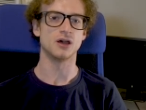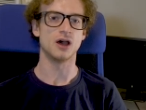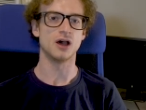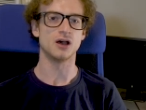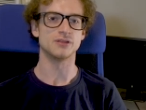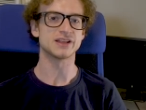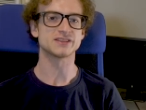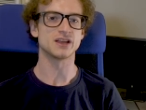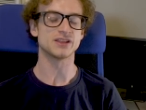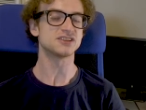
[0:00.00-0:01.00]
Uh, that's
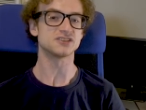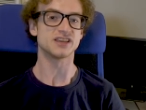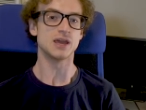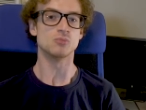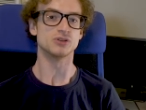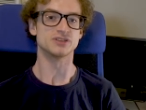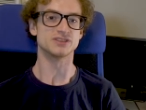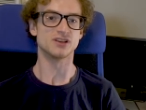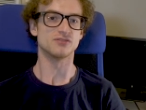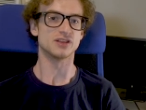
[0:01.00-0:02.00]
not that's just Game Boys
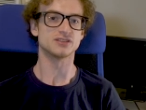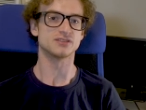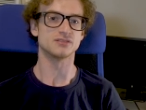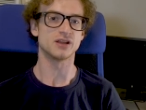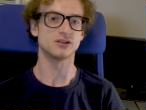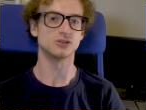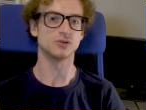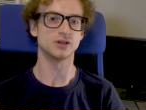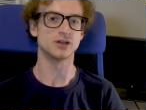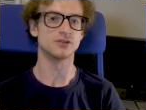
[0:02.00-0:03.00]
itself. That's not
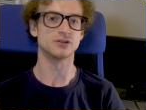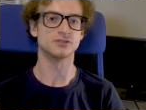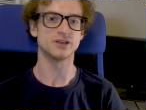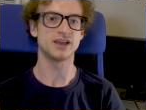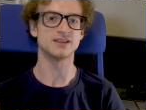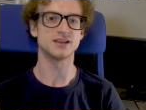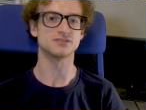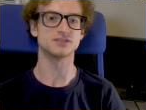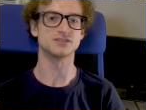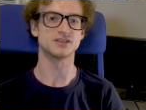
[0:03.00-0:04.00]
including other
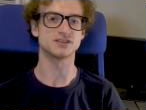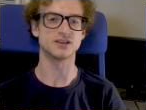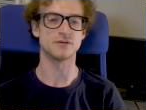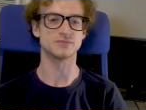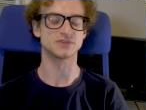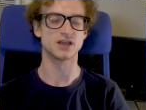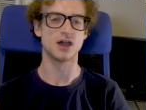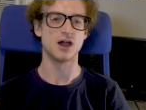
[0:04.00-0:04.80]
handhelds and systems.